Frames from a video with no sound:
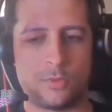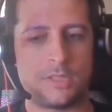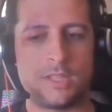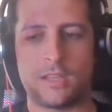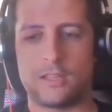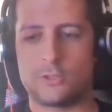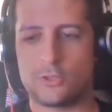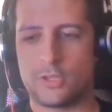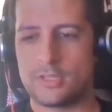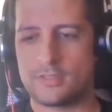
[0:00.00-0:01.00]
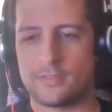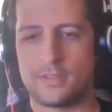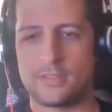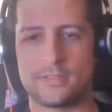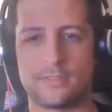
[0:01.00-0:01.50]
One thing I enjoy is
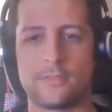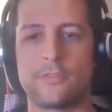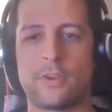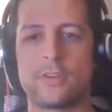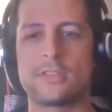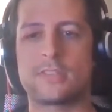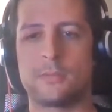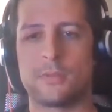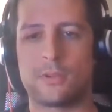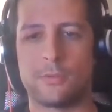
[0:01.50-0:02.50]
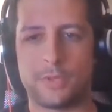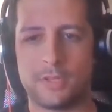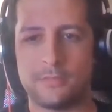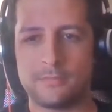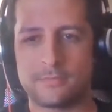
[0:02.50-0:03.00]
it's a very stable
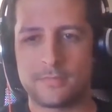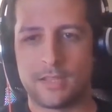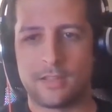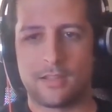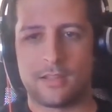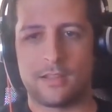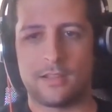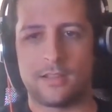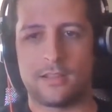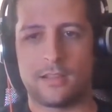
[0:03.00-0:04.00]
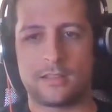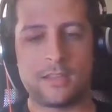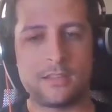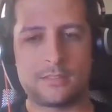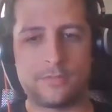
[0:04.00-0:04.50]
company. I
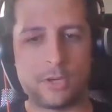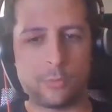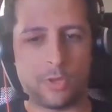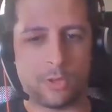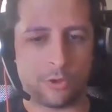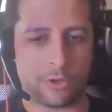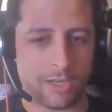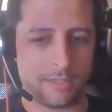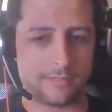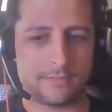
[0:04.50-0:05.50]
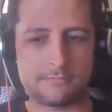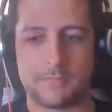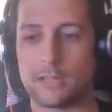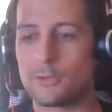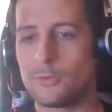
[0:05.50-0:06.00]
think it's very well organized,
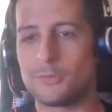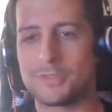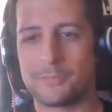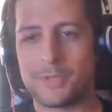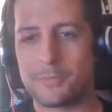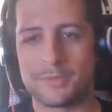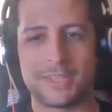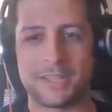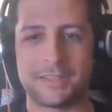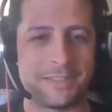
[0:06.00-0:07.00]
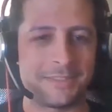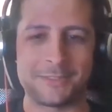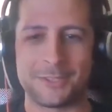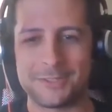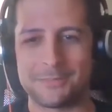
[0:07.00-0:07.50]
although some people think
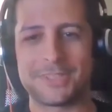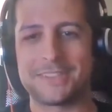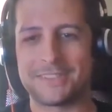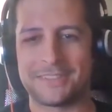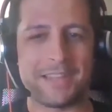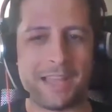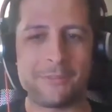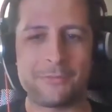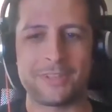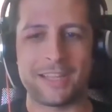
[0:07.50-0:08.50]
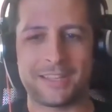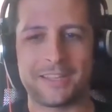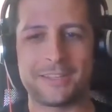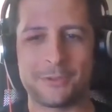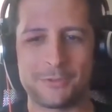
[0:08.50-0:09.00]
it's not, but I feel like
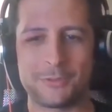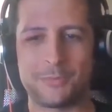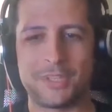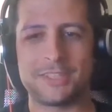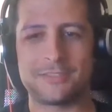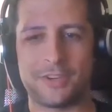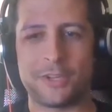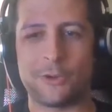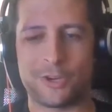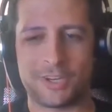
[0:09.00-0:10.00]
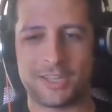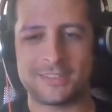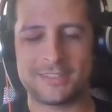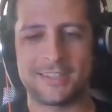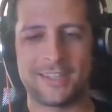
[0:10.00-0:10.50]
IoT Turbine is very
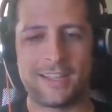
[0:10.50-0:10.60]
organized.